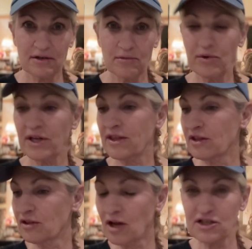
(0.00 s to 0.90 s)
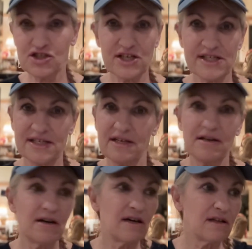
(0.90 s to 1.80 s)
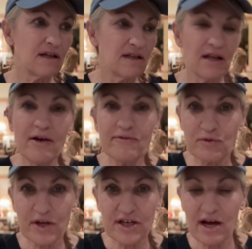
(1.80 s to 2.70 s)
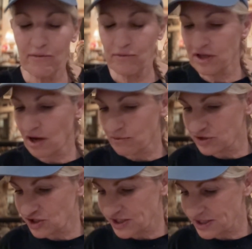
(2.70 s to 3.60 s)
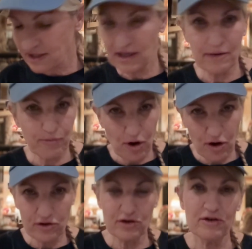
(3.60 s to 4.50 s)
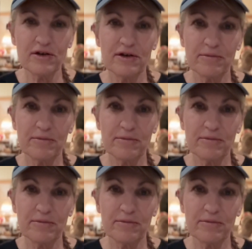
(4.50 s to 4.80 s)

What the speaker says: with not just a loved one, not just a partner,